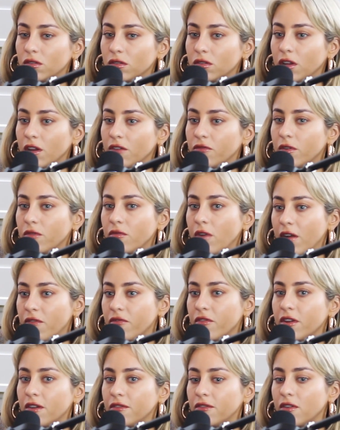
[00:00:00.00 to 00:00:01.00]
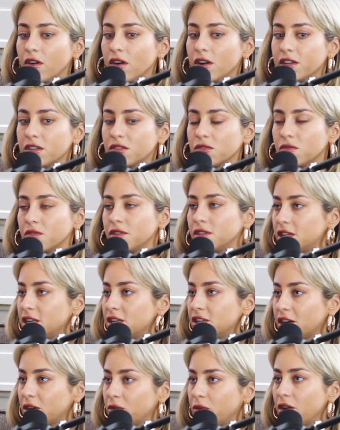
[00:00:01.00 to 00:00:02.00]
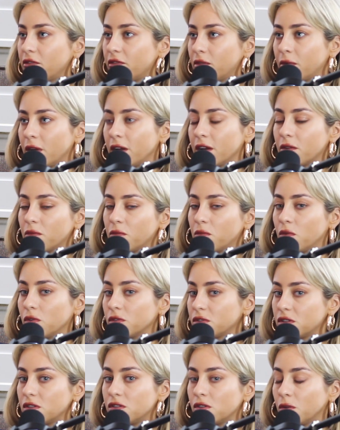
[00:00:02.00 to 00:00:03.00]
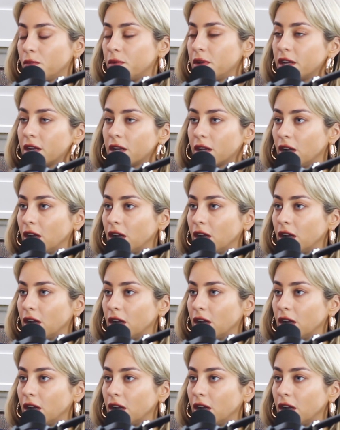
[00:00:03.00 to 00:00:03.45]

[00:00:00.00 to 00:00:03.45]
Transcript: Like if we're writing for another artist or a DJ or whatever, I'm like, what's the topic?